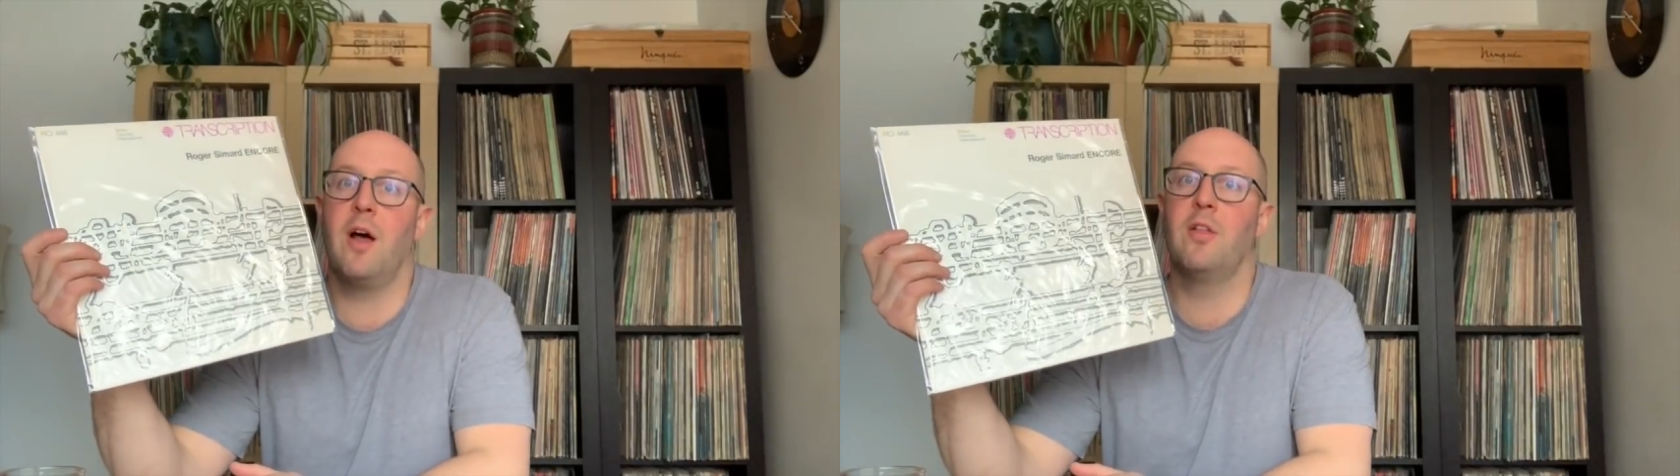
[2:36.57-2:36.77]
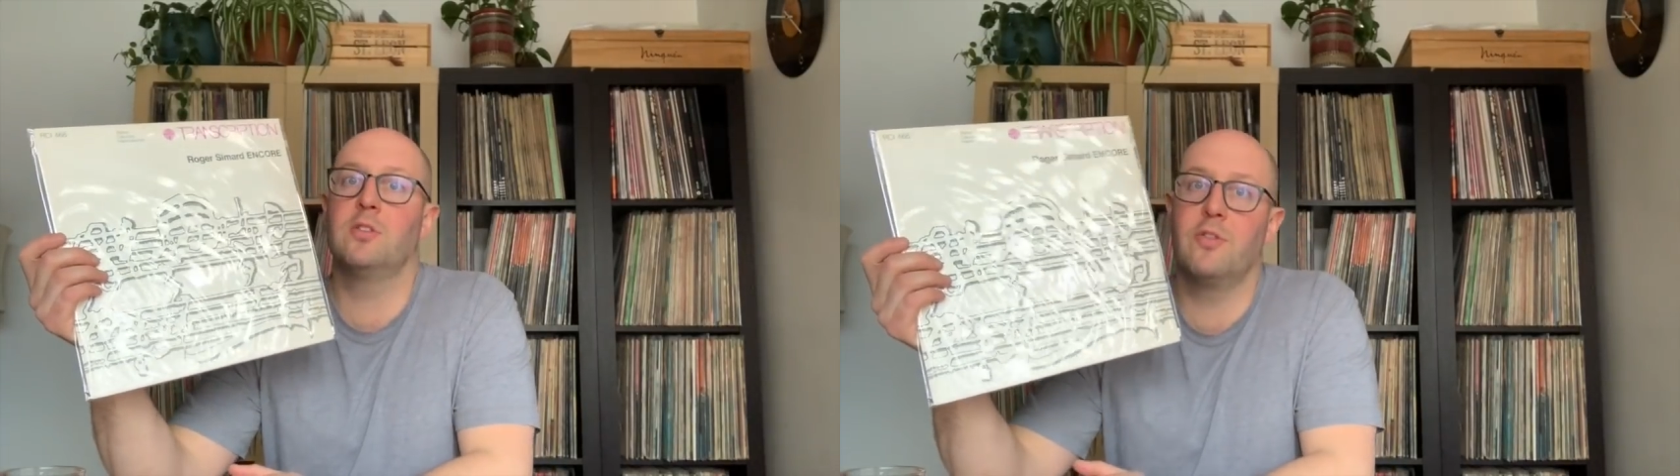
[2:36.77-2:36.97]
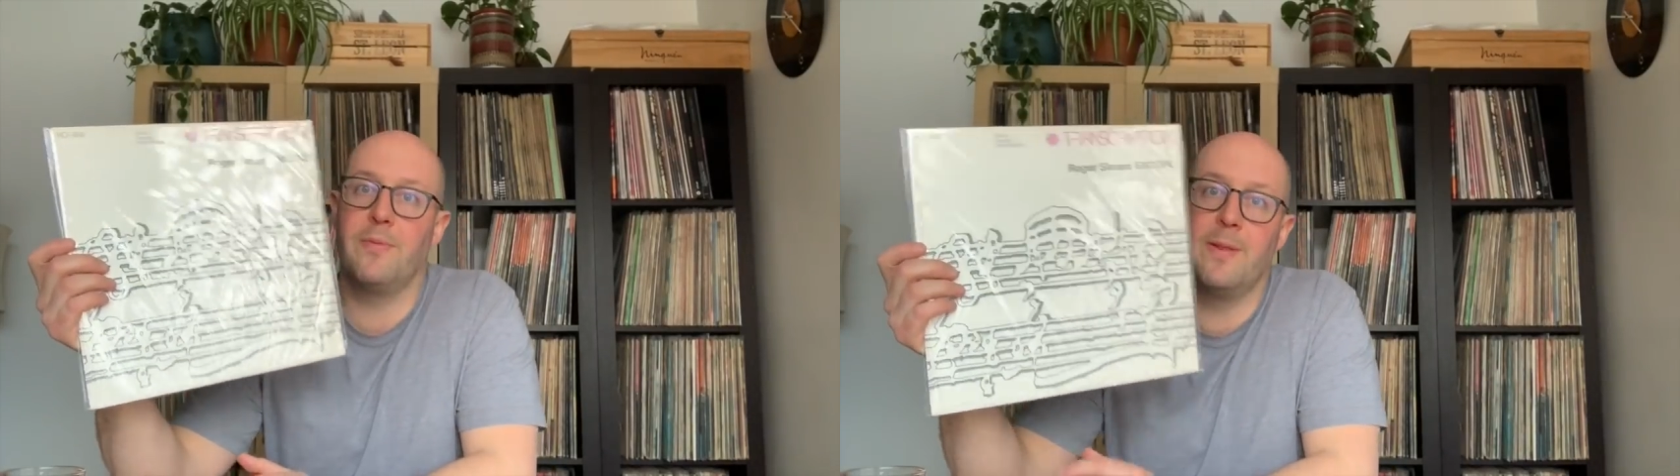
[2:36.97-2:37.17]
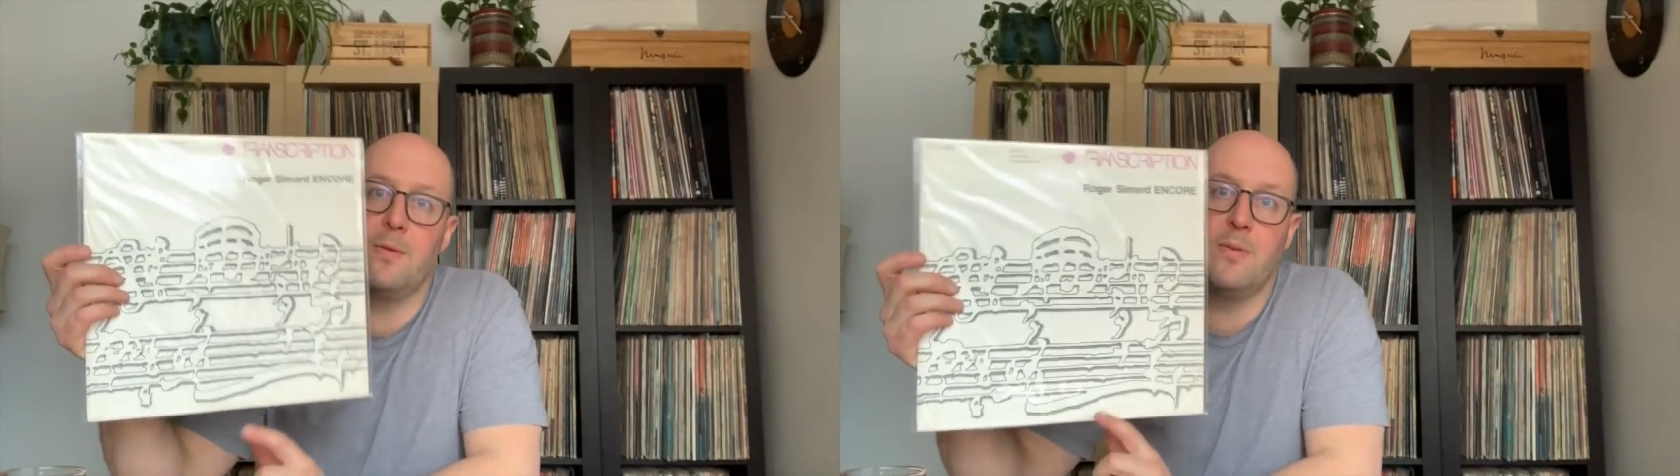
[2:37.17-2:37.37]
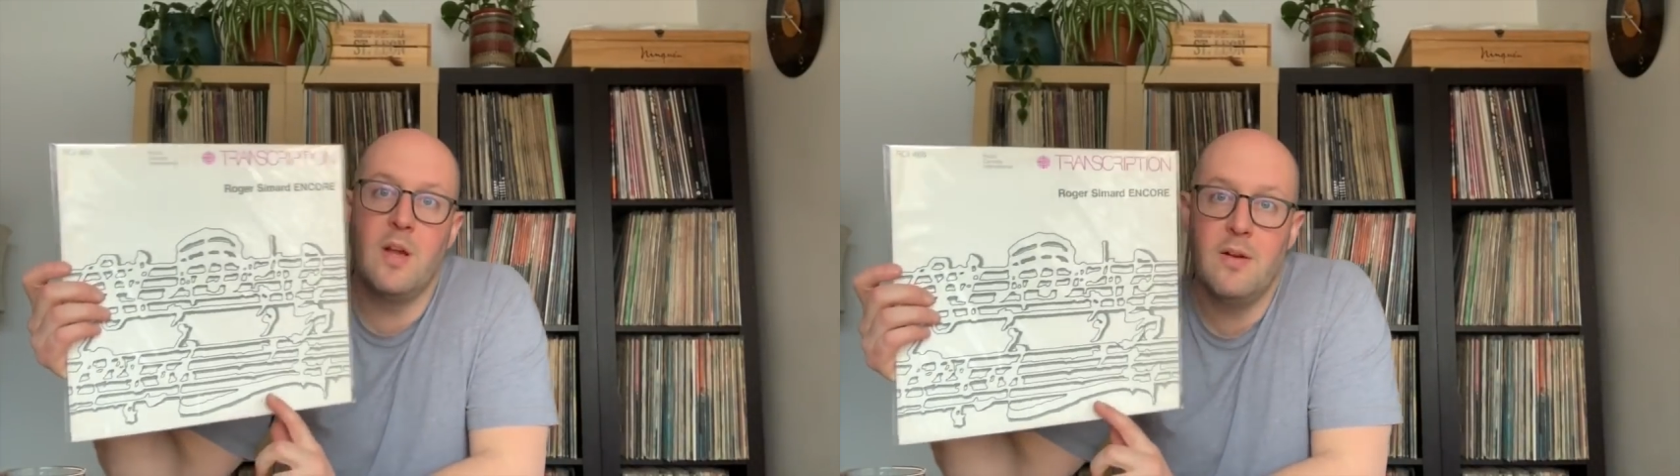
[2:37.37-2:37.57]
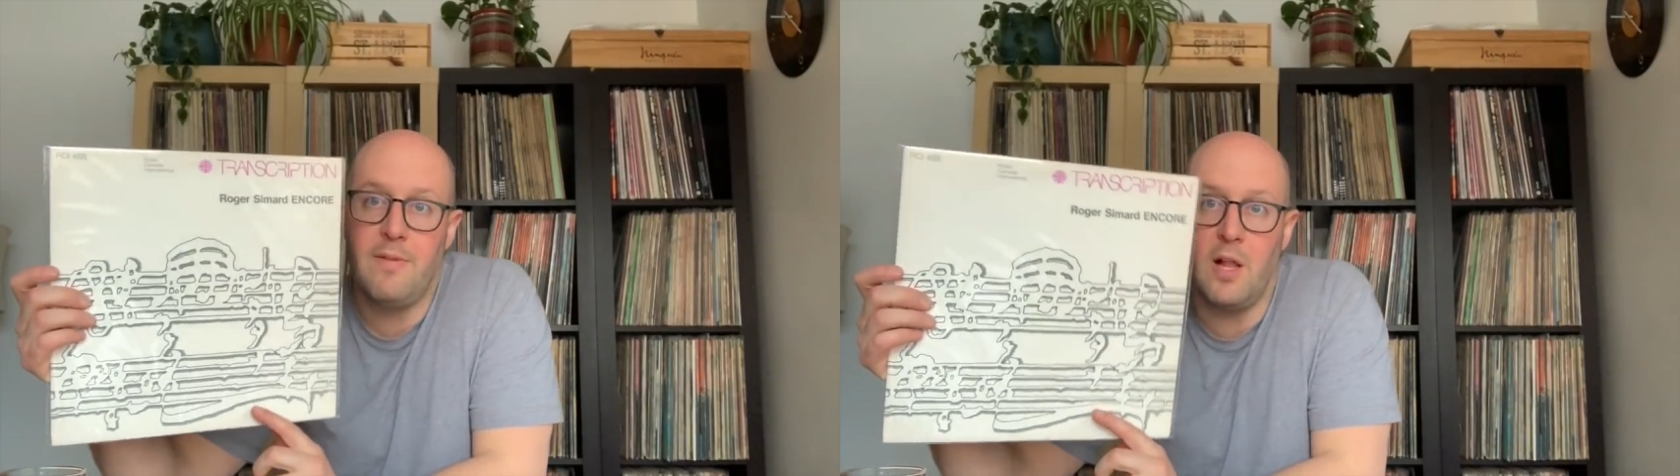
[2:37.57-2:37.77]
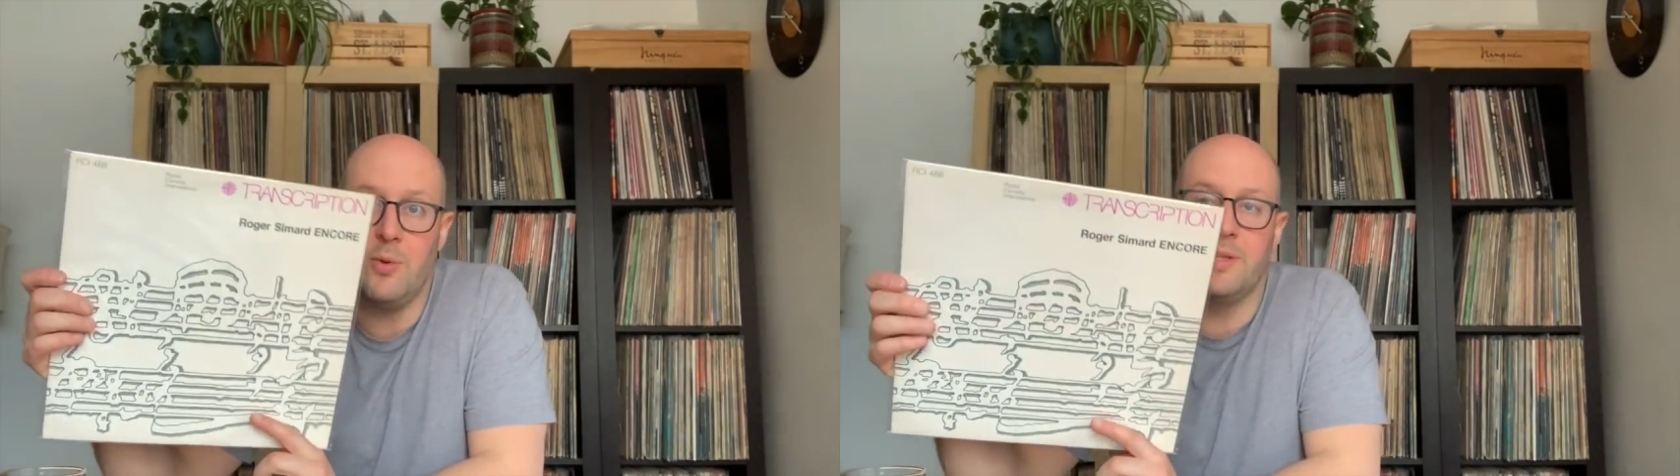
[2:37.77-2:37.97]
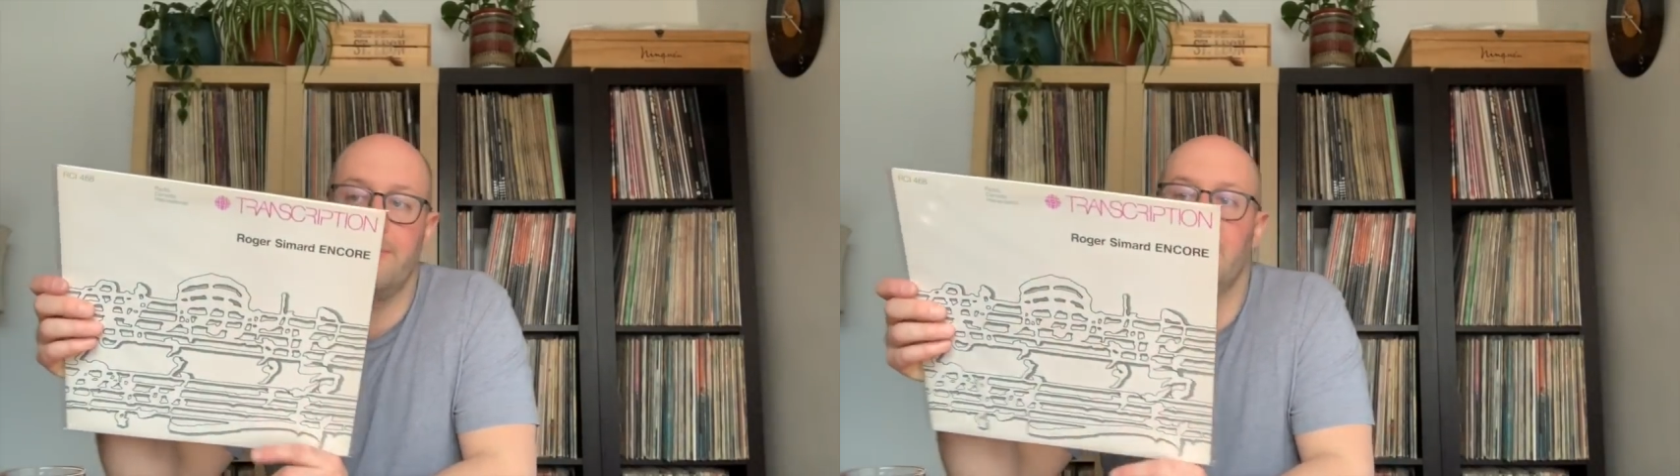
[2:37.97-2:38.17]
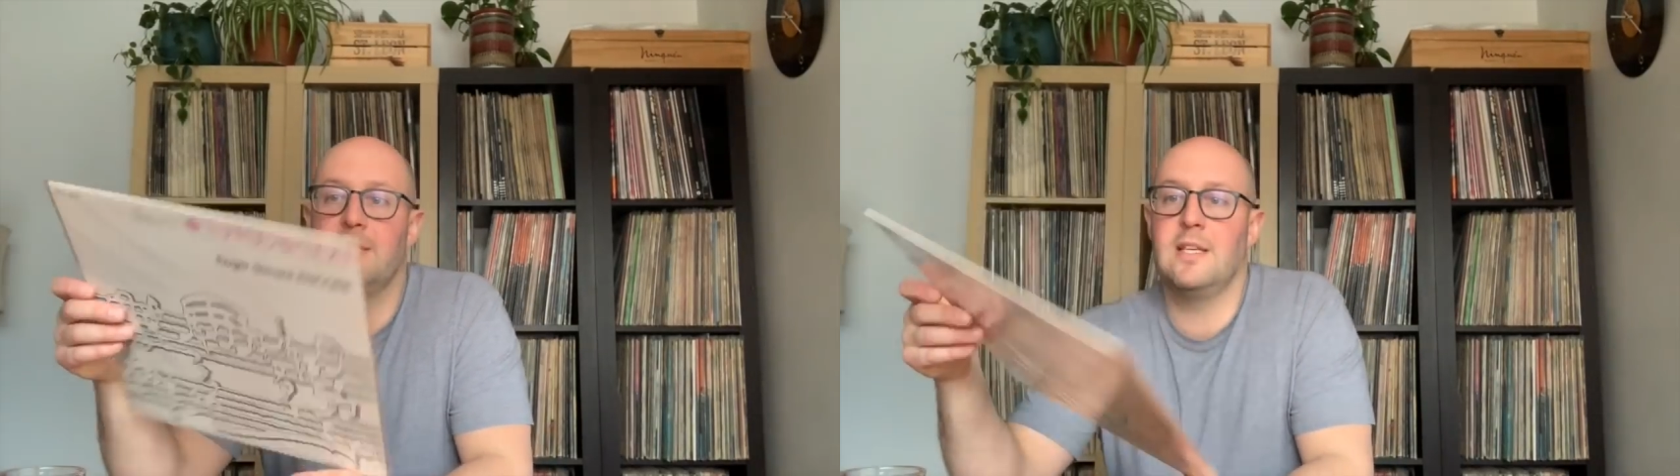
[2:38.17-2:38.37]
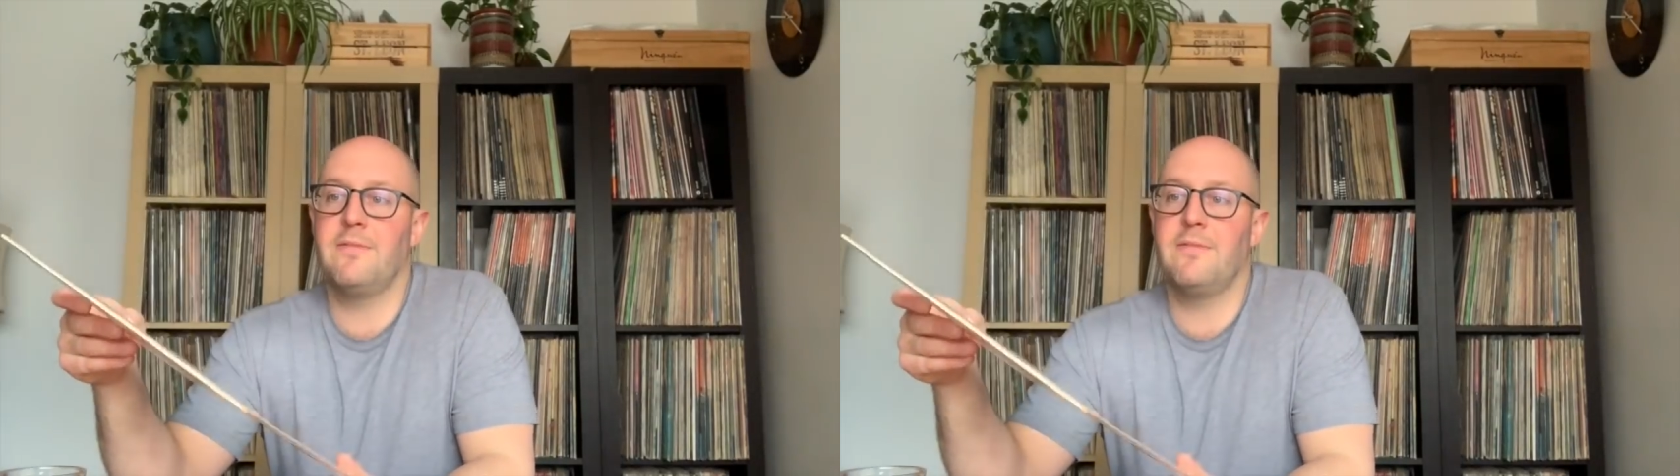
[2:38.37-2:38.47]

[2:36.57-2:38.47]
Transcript: Those of you who've been following the VC